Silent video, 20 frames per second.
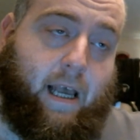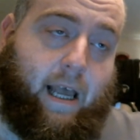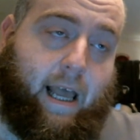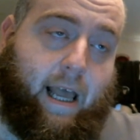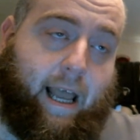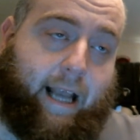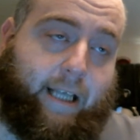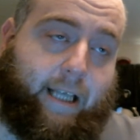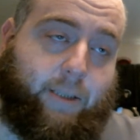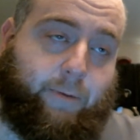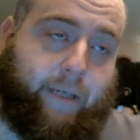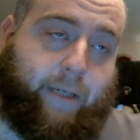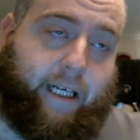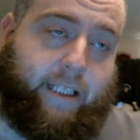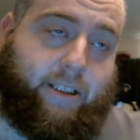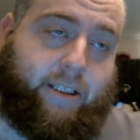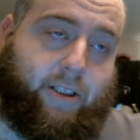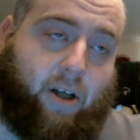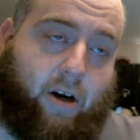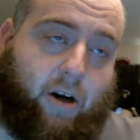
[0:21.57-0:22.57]
As we
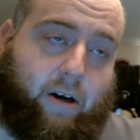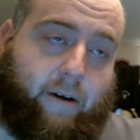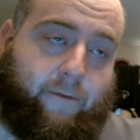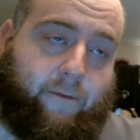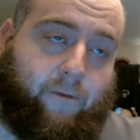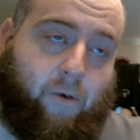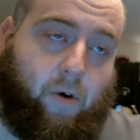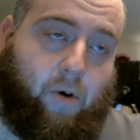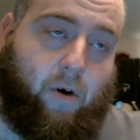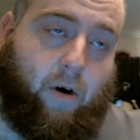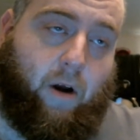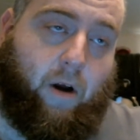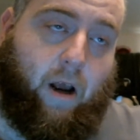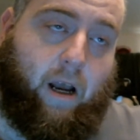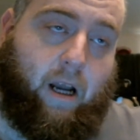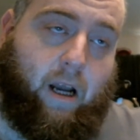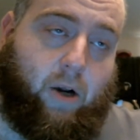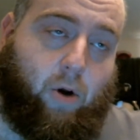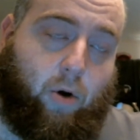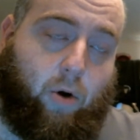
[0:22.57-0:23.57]
get started for
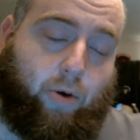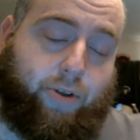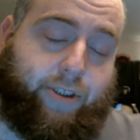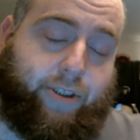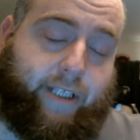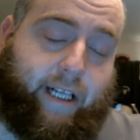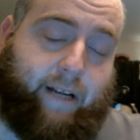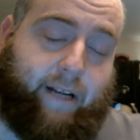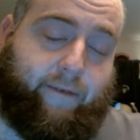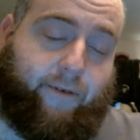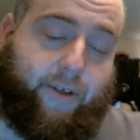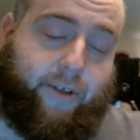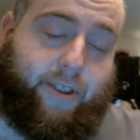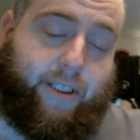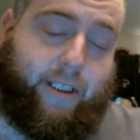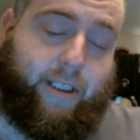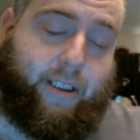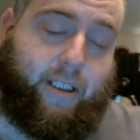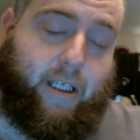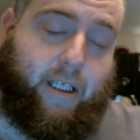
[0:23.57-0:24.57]
Cole City
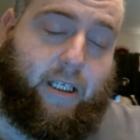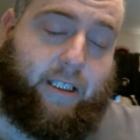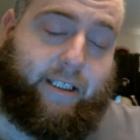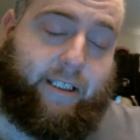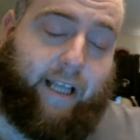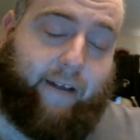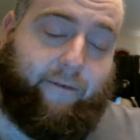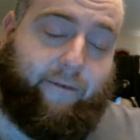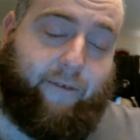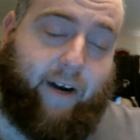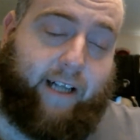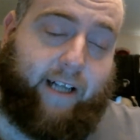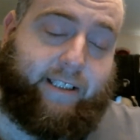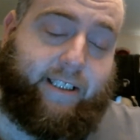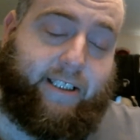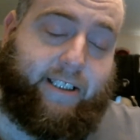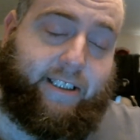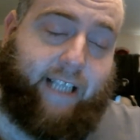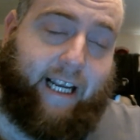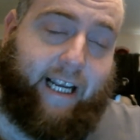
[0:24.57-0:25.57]
versus St.
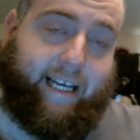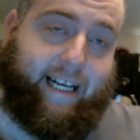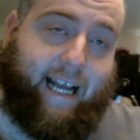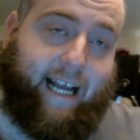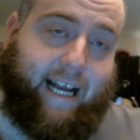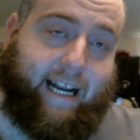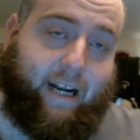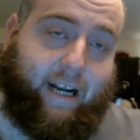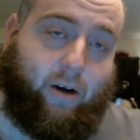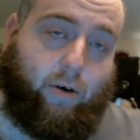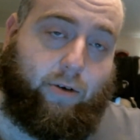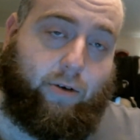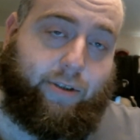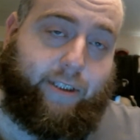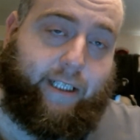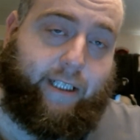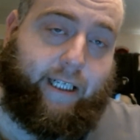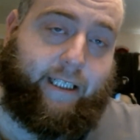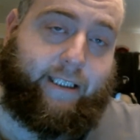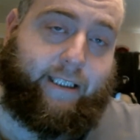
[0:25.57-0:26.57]
Francis, taking on at Cole
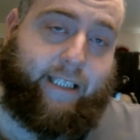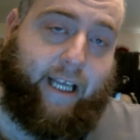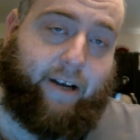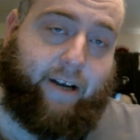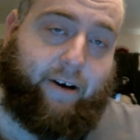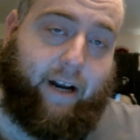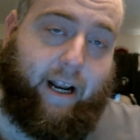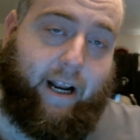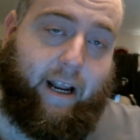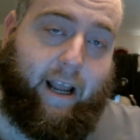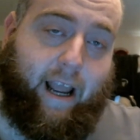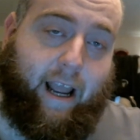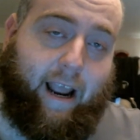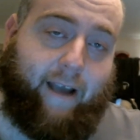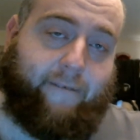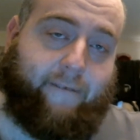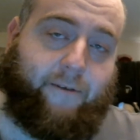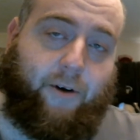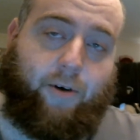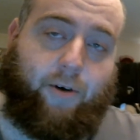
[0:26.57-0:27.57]
City Saturday
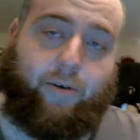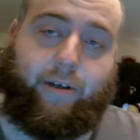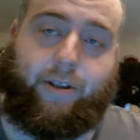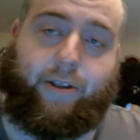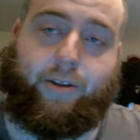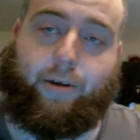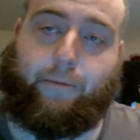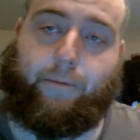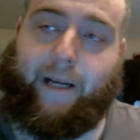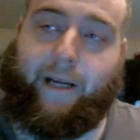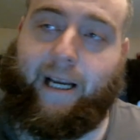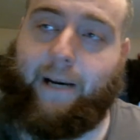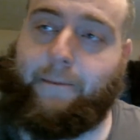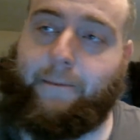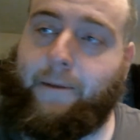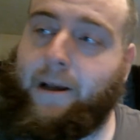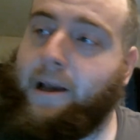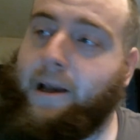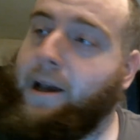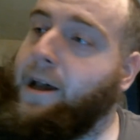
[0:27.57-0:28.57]
afternoon at 2
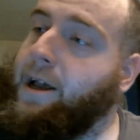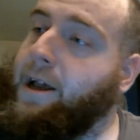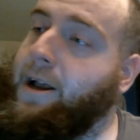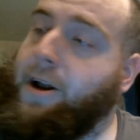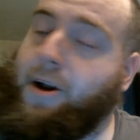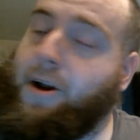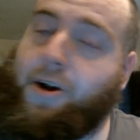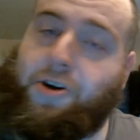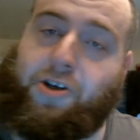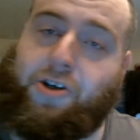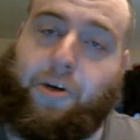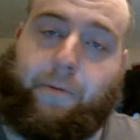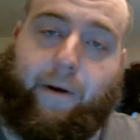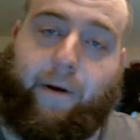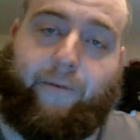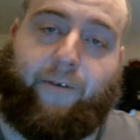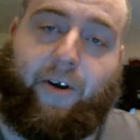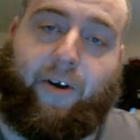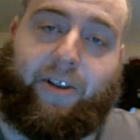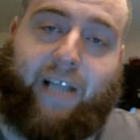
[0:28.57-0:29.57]
p.m. Should be
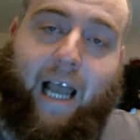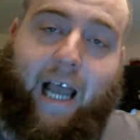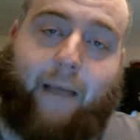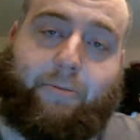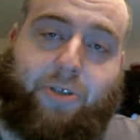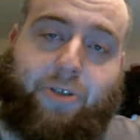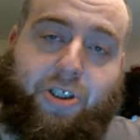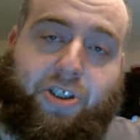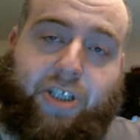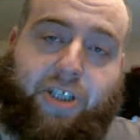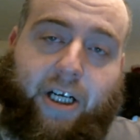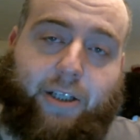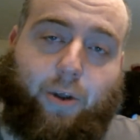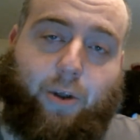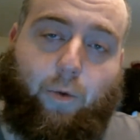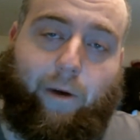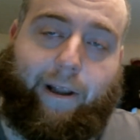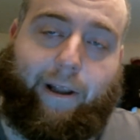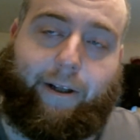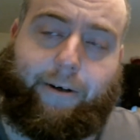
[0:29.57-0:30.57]
a fun time. Just check
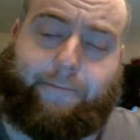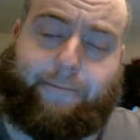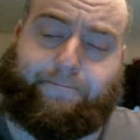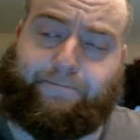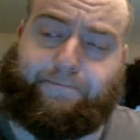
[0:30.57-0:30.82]
the weather.